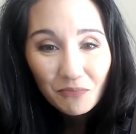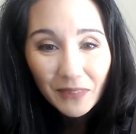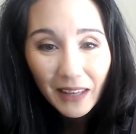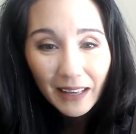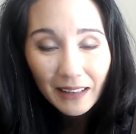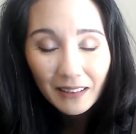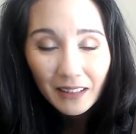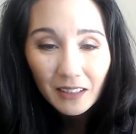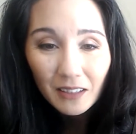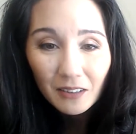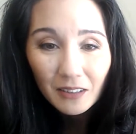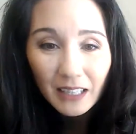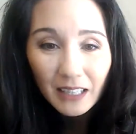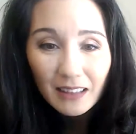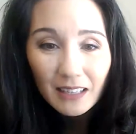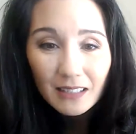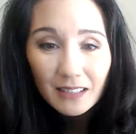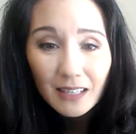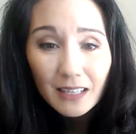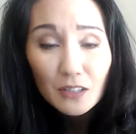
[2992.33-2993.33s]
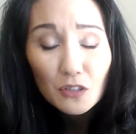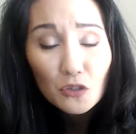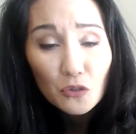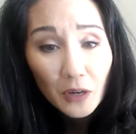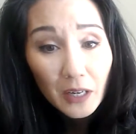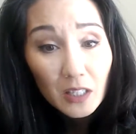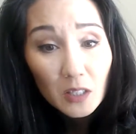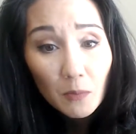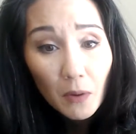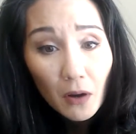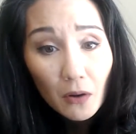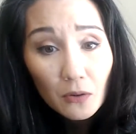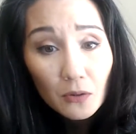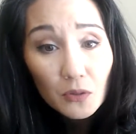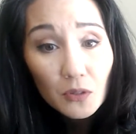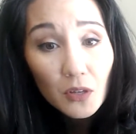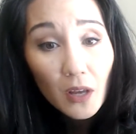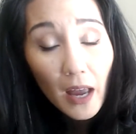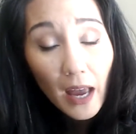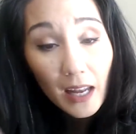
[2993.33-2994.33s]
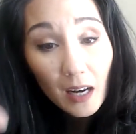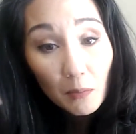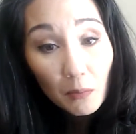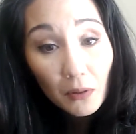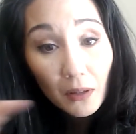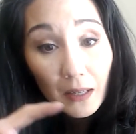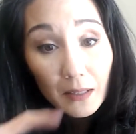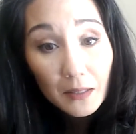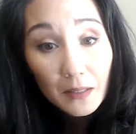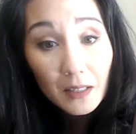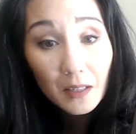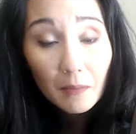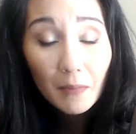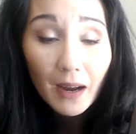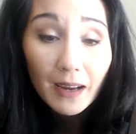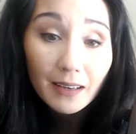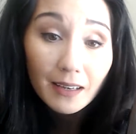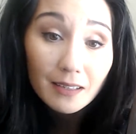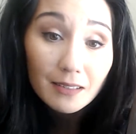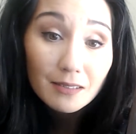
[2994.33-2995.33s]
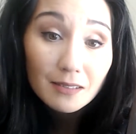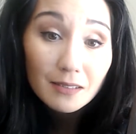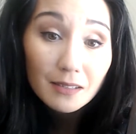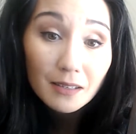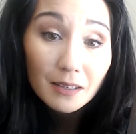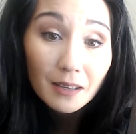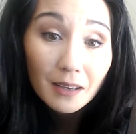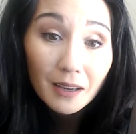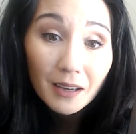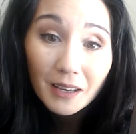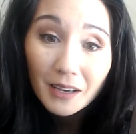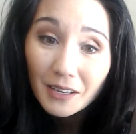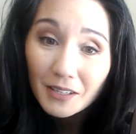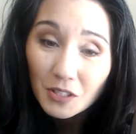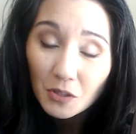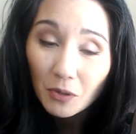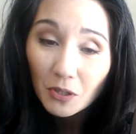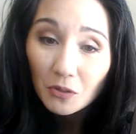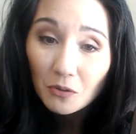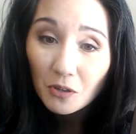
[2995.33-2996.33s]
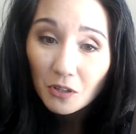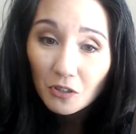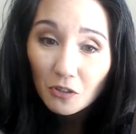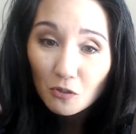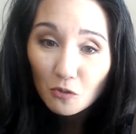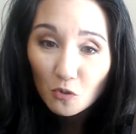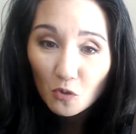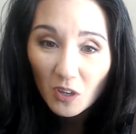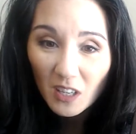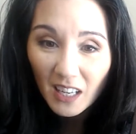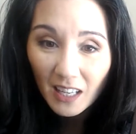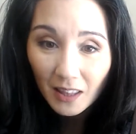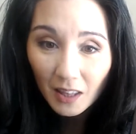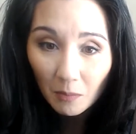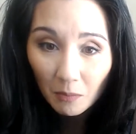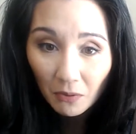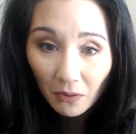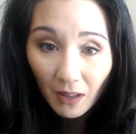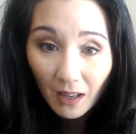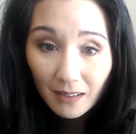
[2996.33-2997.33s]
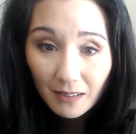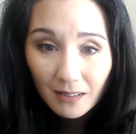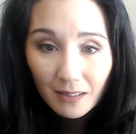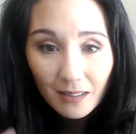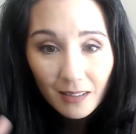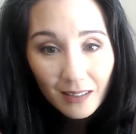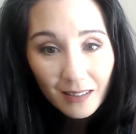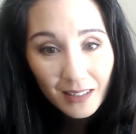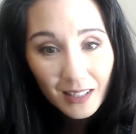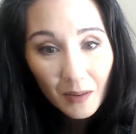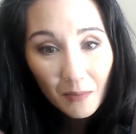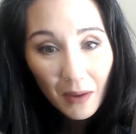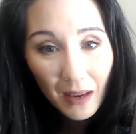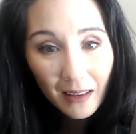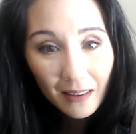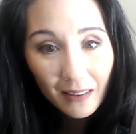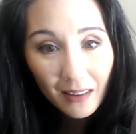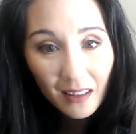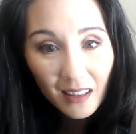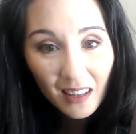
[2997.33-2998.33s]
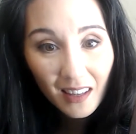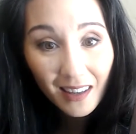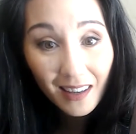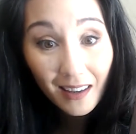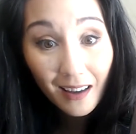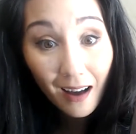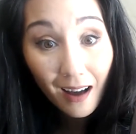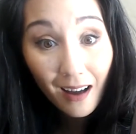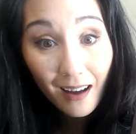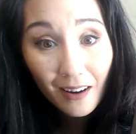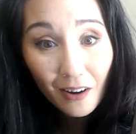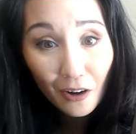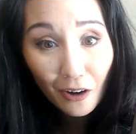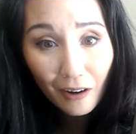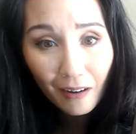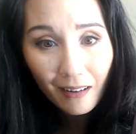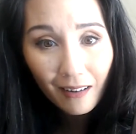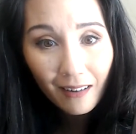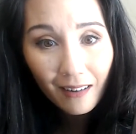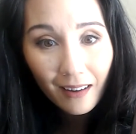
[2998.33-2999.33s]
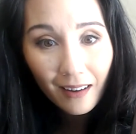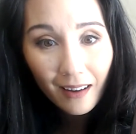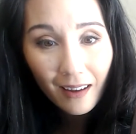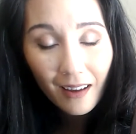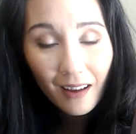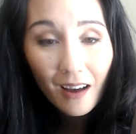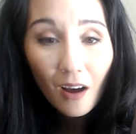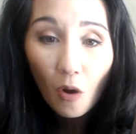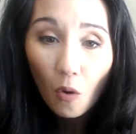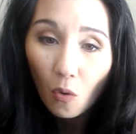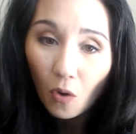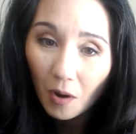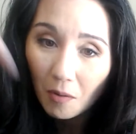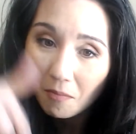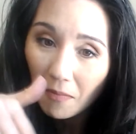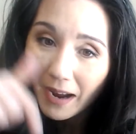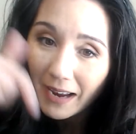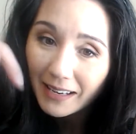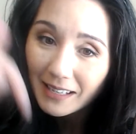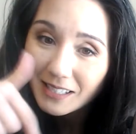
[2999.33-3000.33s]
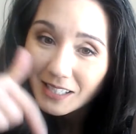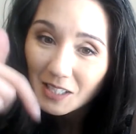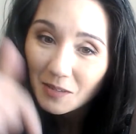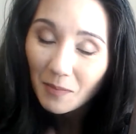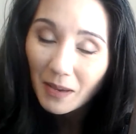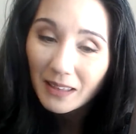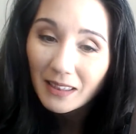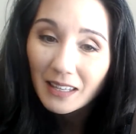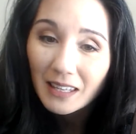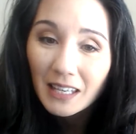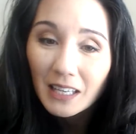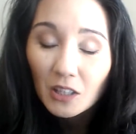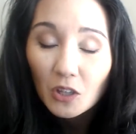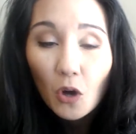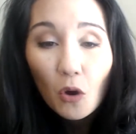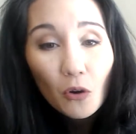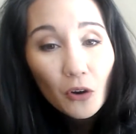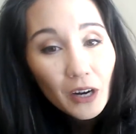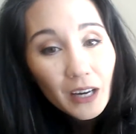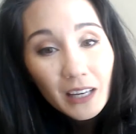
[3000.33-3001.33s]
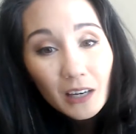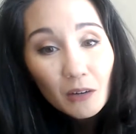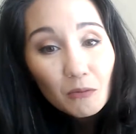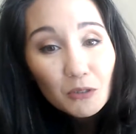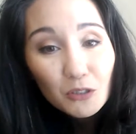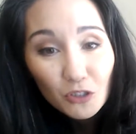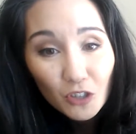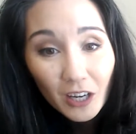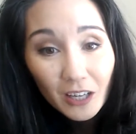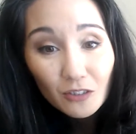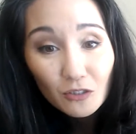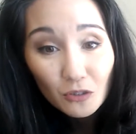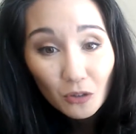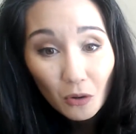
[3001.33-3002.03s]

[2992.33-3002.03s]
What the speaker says: little link that says transpose and a plus and a minus. So what you can do is you can hit the plus to make the key higher or a minus to make the key lower, and it will change the